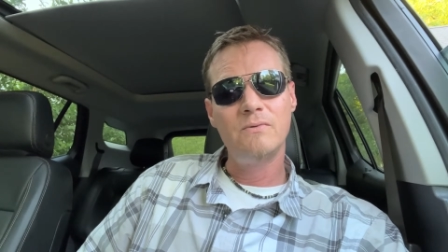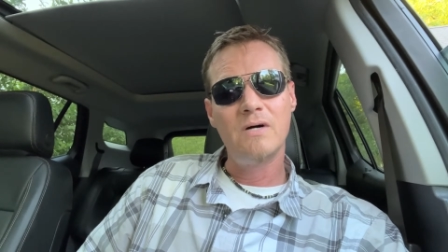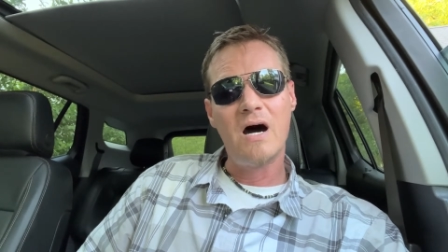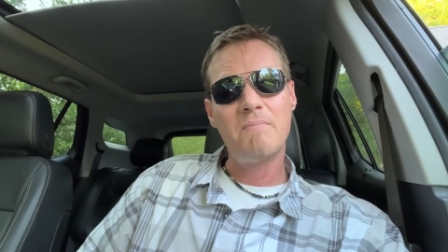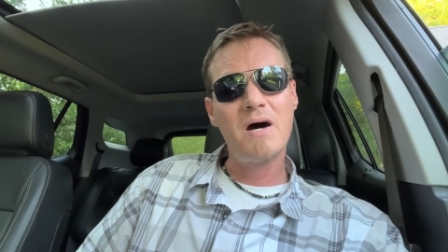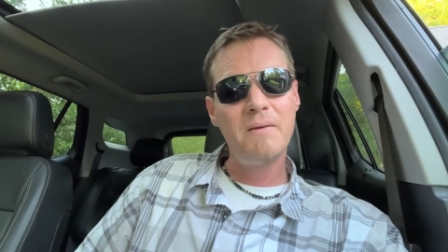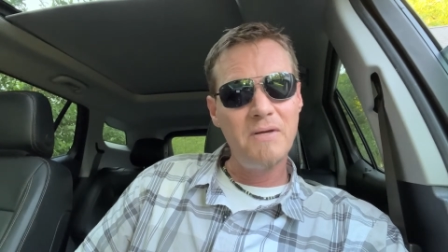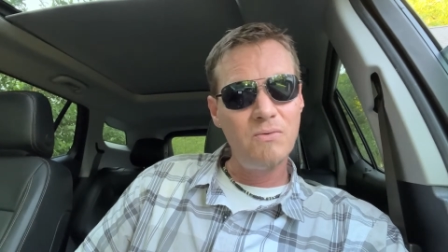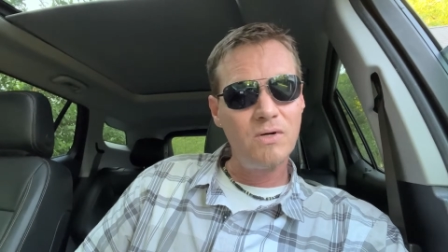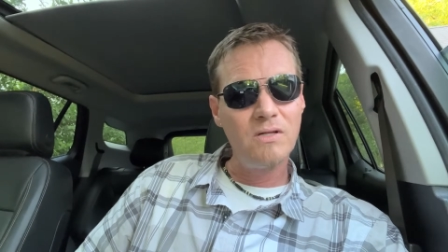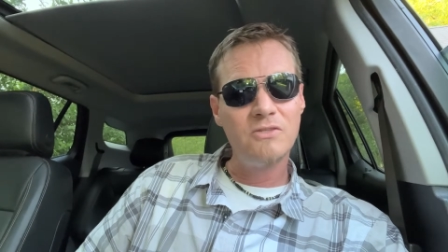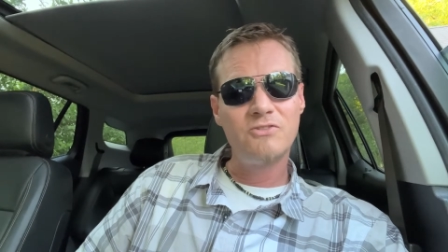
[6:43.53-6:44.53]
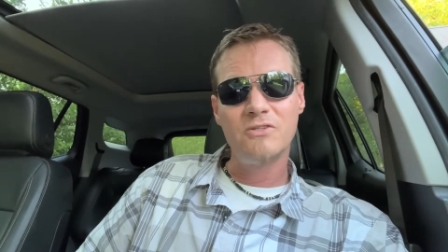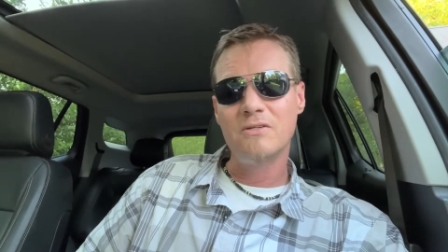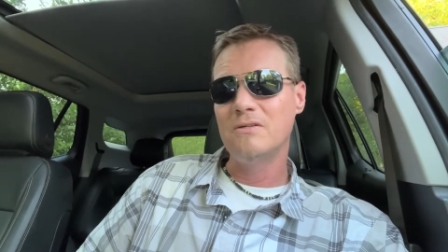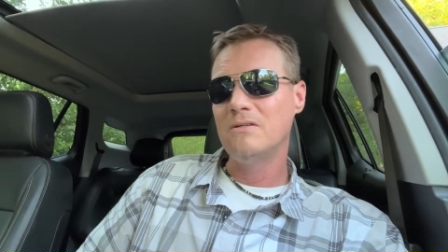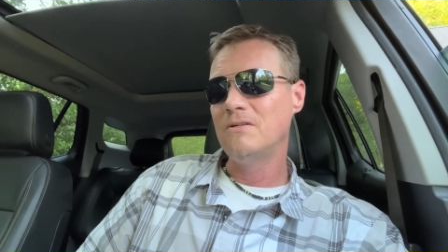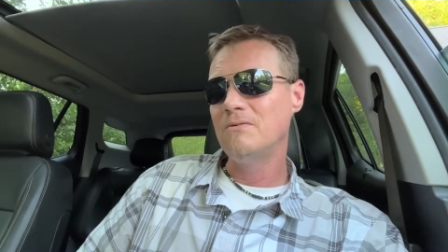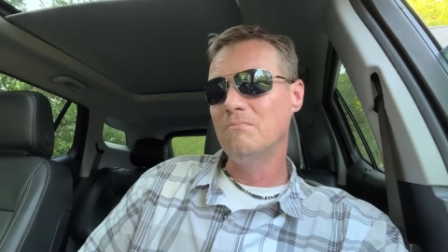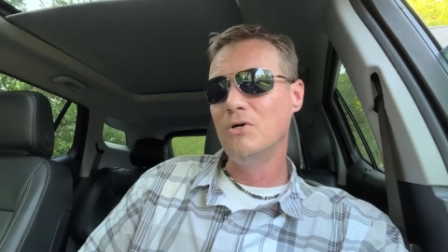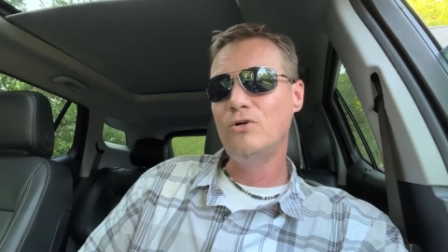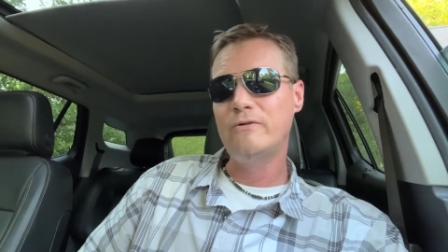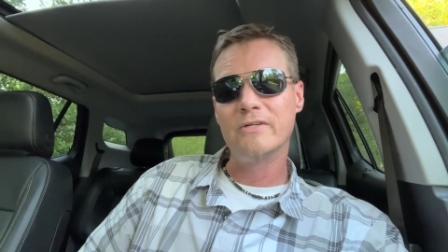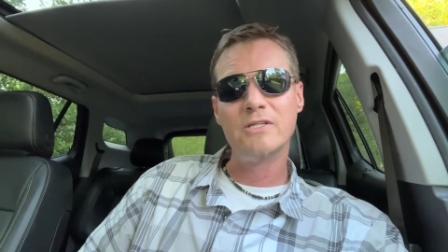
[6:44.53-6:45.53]
I might be willing to
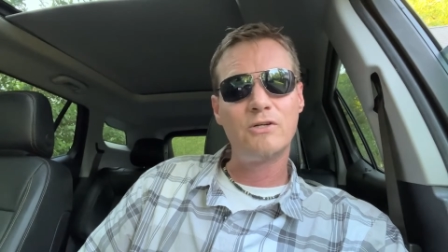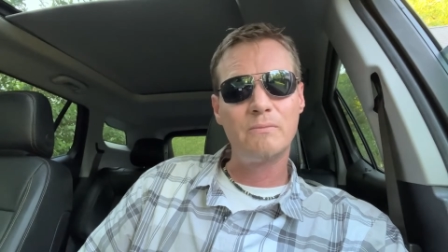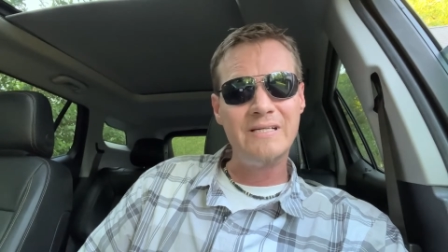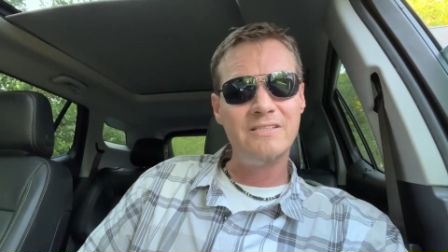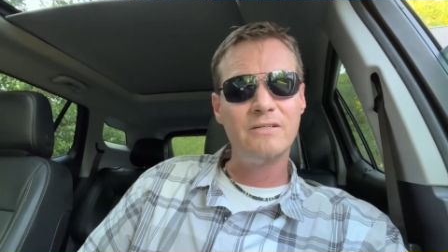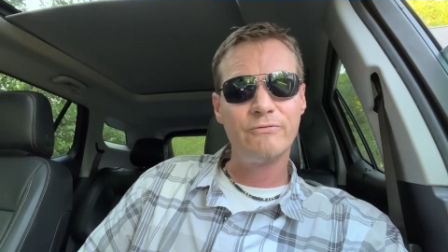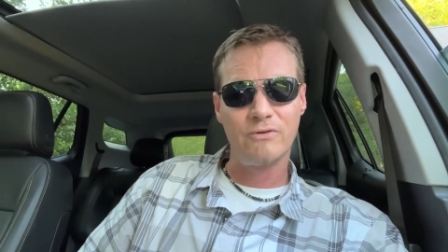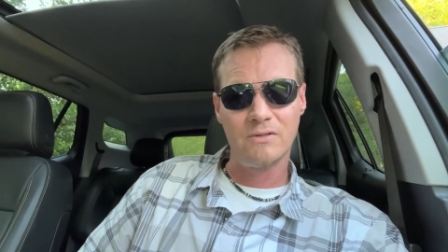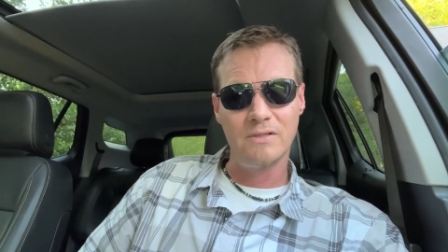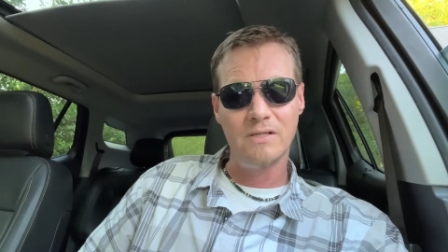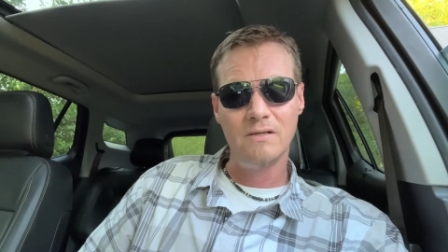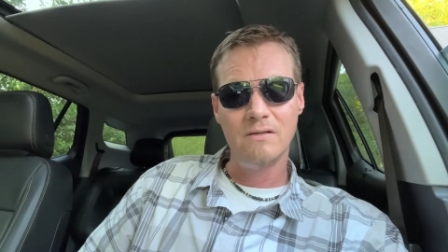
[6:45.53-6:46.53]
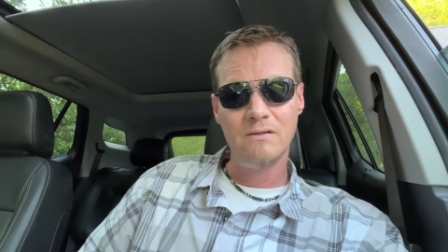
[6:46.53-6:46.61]
move a little bit differently